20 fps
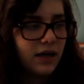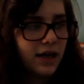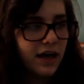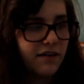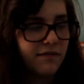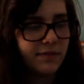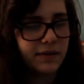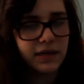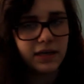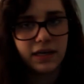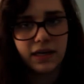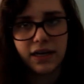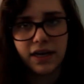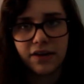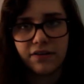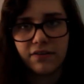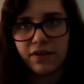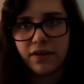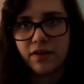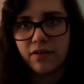have been
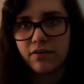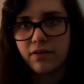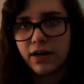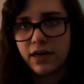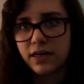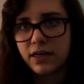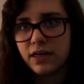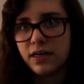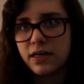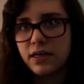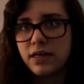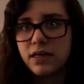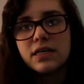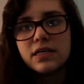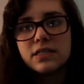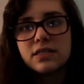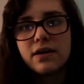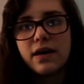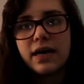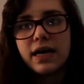getting really quick.
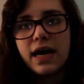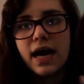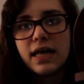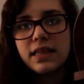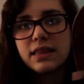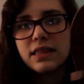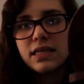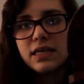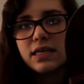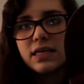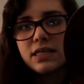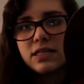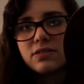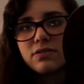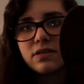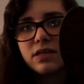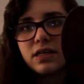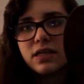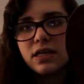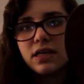So I got these
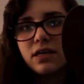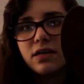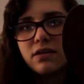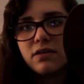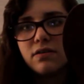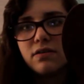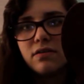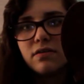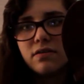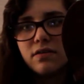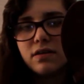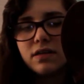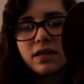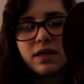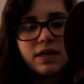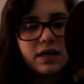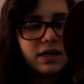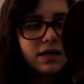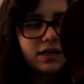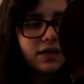really cute,
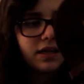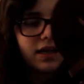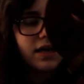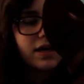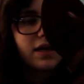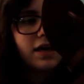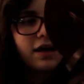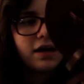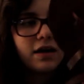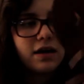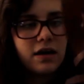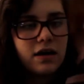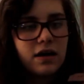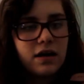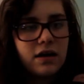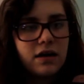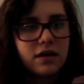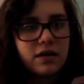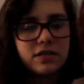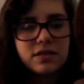like,
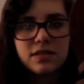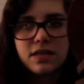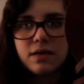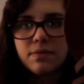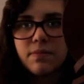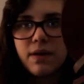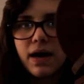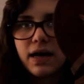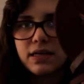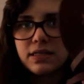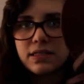gladiator slingback